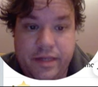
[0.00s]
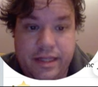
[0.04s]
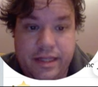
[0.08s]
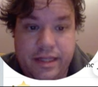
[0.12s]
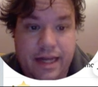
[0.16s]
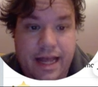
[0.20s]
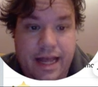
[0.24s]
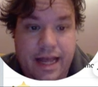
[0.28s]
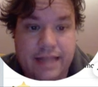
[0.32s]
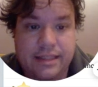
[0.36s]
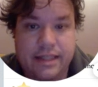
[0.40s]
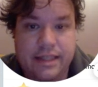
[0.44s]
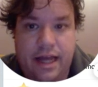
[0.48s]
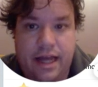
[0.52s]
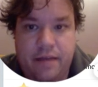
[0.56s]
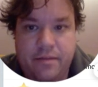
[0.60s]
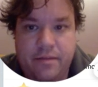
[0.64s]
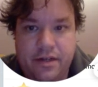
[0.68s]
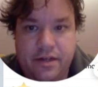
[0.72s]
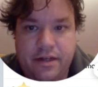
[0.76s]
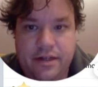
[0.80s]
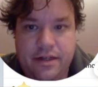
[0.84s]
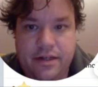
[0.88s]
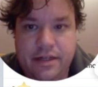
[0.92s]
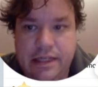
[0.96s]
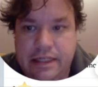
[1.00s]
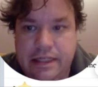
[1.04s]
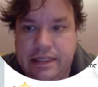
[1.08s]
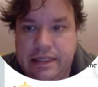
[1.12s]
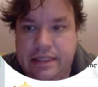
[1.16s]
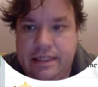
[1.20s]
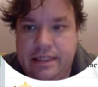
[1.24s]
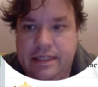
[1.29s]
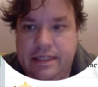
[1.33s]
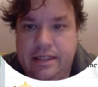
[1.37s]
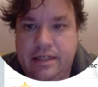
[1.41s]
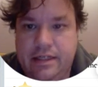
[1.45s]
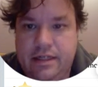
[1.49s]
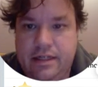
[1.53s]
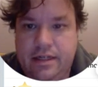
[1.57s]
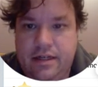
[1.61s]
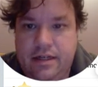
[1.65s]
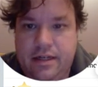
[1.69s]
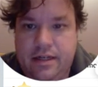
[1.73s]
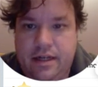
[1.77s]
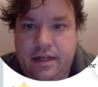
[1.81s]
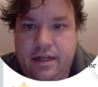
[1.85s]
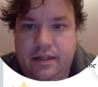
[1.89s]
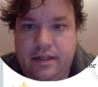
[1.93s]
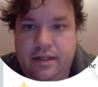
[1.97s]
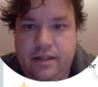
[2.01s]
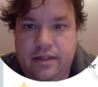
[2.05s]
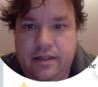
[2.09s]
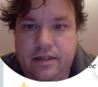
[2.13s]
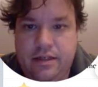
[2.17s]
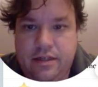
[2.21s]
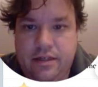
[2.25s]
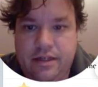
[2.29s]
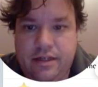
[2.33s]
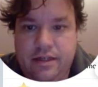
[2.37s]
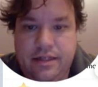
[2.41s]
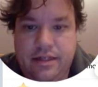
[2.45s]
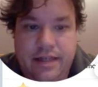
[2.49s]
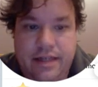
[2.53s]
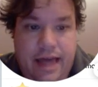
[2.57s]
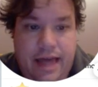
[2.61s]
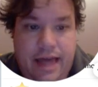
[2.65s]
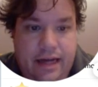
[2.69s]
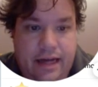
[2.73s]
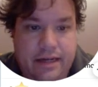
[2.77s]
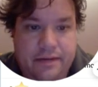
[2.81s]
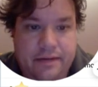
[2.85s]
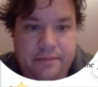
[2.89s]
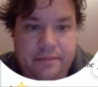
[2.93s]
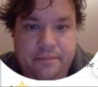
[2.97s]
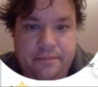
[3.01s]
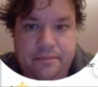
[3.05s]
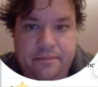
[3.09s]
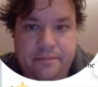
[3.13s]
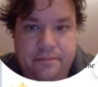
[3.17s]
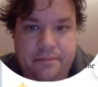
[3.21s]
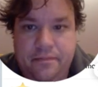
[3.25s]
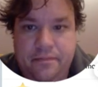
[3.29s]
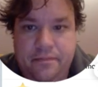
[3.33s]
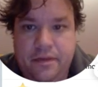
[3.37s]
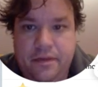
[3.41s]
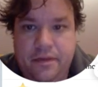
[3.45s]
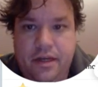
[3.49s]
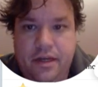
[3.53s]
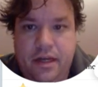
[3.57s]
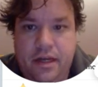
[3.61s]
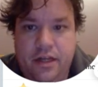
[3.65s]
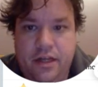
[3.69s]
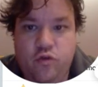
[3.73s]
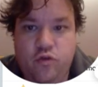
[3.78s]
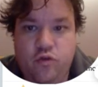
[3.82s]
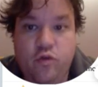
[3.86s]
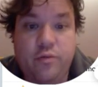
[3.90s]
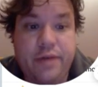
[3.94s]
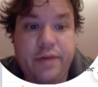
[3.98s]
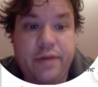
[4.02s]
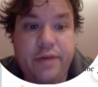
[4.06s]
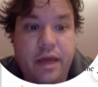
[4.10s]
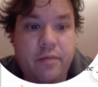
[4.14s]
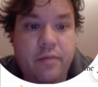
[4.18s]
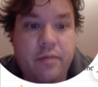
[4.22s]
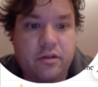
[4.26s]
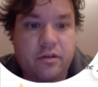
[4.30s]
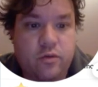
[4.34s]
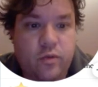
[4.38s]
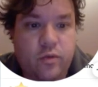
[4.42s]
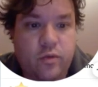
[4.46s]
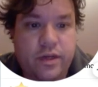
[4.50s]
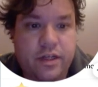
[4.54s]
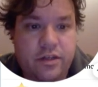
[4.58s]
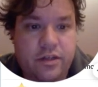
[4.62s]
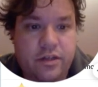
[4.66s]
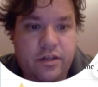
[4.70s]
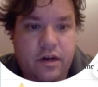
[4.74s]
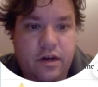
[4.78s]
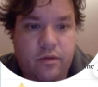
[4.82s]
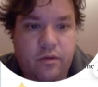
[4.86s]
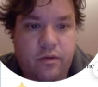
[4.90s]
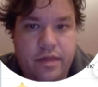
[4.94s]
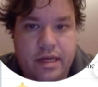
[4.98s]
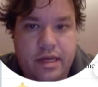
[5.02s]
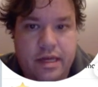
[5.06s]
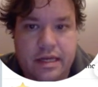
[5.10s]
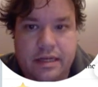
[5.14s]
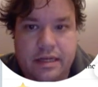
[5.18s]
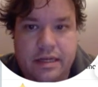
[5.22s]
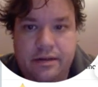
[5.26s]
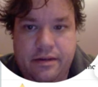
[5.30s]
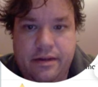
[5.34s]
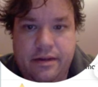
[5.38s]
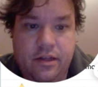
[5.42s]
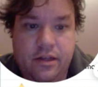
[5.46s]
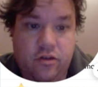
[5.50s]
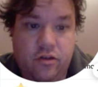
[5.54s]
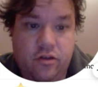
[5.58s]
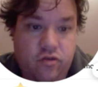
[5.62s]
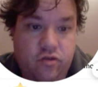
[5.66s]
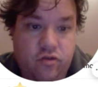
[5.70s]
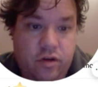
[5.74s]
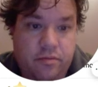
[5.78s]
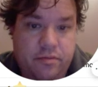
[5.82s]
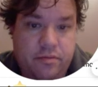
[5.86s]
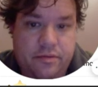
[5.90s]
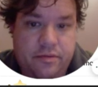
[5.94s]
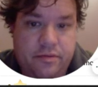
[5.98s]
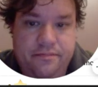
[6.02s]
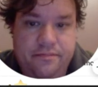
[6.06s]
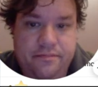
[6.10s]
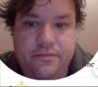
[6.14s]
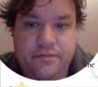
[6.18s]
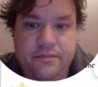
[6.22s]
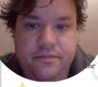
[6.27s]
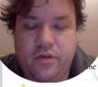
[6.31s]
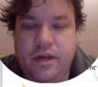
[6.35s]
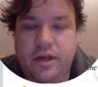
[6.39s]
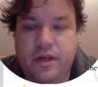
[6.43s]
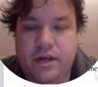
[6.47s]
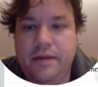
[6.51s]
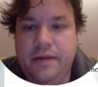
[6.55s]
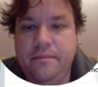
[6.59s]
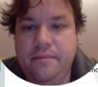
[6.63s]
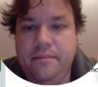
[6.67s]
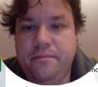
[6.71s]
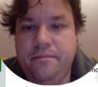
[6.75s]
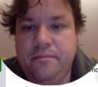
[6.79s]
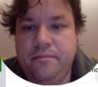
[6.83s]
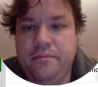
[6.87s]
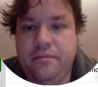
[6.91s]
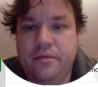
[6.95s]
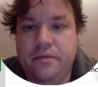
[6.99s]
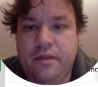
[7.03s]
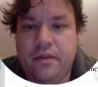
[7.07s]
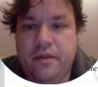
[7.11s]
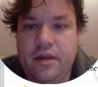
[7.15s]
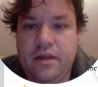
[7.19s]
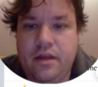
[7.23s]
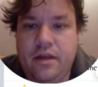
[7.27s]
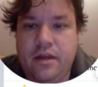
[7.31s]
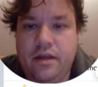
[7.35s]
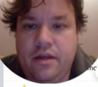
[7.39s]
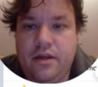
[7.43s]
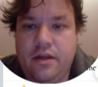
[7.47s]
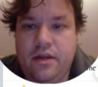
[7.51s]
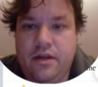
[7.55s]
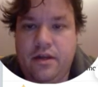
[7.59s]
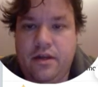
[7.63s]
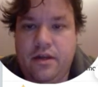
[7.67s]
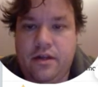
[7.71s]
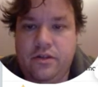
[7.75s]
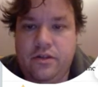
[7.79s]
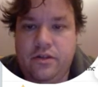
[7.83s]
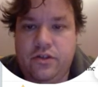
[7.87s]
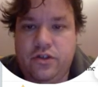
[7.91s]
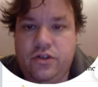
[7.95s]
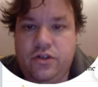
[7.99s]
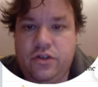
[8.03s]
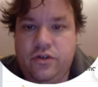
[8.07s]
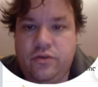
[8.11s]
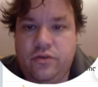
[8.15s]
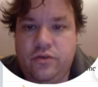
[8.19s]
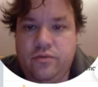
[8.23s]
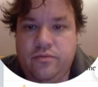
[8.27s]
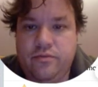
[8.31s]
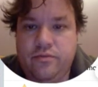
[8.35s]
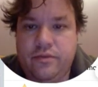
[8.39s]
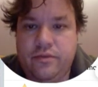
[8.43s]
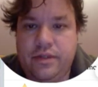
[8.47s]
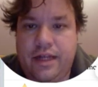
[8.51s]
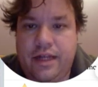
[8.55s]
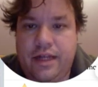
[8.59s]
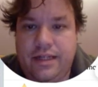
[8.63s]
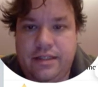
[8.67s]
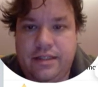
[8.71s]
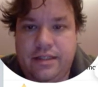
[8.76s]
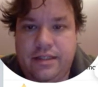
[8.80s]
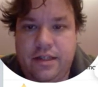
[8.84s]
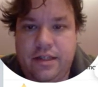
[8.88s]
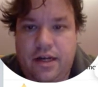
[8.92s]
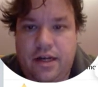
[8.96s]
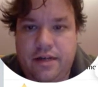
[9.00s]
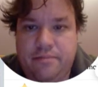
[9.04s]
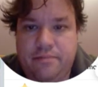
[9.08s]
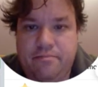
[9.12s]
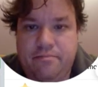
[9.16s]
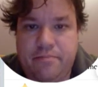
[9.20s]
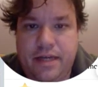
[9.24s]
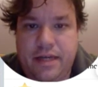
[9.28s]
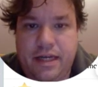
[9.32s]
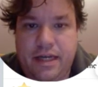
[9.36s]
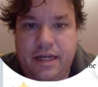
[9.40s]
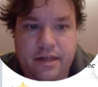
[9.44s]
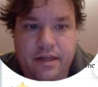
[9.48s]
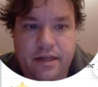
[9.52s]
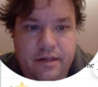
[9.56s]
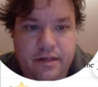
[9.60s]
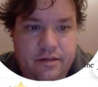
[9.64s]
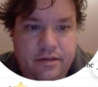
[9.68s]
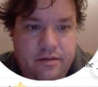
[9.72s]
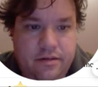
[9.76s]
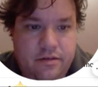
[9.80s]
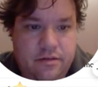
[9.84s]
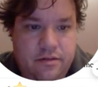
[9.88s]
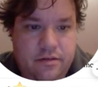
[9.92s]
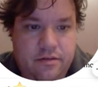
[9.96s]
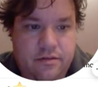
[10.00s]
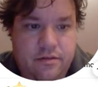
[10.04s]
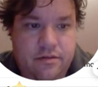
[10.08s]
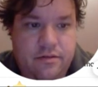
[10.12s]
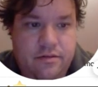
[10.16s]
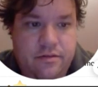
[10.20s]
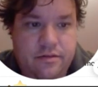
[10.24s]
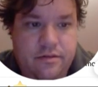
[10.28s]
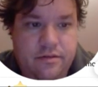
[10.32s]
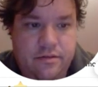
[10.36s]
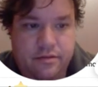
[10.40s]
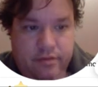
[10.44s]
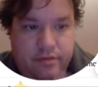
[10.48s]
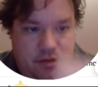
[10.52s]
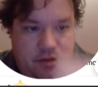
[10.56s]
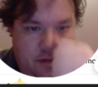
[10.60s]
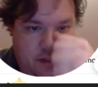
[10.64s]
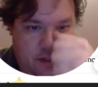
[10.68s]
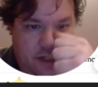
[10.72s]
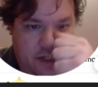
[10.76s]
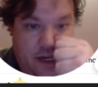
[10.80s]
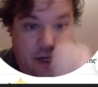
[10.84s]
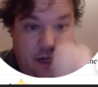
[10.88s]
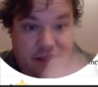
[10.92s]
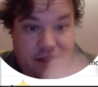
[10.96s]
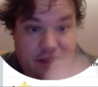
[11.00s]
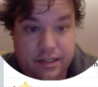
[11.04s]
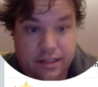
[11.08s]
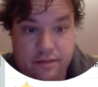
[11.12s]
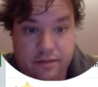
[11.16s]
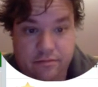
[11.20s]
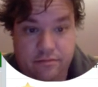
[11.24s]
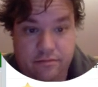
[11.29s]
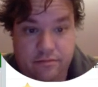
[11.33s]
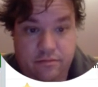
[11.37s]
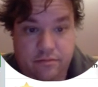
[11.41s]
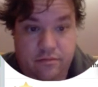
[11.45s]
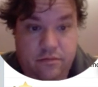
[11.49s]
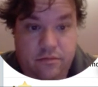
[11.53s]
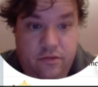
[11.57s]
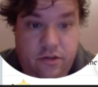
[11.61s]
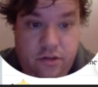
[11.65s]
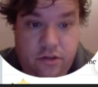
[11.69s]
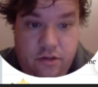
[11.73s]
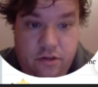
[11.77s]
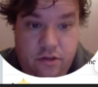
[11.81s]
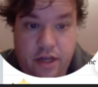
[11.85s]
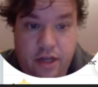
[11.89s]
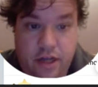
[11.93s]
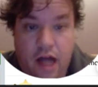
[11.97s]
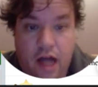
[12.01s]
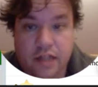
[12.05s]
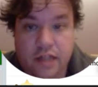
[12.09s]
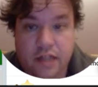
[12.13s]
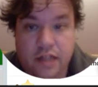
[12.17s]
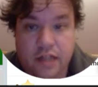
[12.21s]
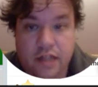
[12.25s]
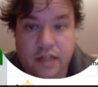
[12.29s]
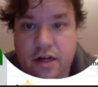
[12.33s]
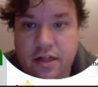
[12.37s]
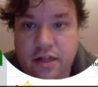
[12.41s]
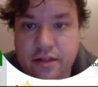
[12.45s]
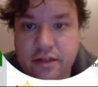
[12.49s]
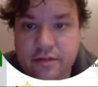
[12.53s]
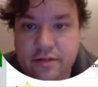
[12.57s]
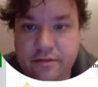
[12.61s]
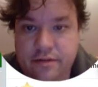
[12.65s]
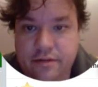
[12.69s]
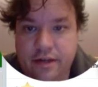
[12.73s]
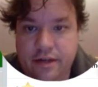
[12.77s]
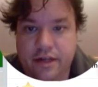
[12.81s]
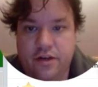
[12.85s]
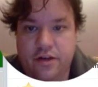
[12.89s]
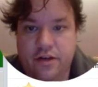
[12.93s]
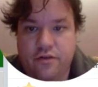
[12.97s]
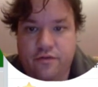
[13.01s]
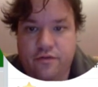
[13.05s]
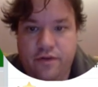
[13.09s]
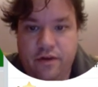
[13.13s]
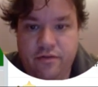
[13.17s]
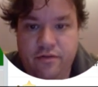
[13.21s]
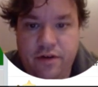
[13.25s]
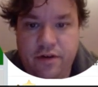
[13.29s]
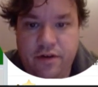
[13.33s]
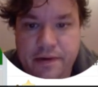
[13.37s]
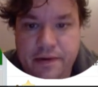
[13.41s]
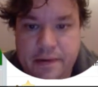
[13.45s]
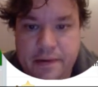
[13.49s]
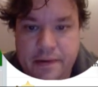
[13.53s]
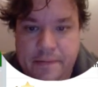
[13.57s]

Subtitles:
the last diamond in the deck. And you will be able to win a trick with it in no trump. Okay? And so that's not a big chance. The odds are not in your favor.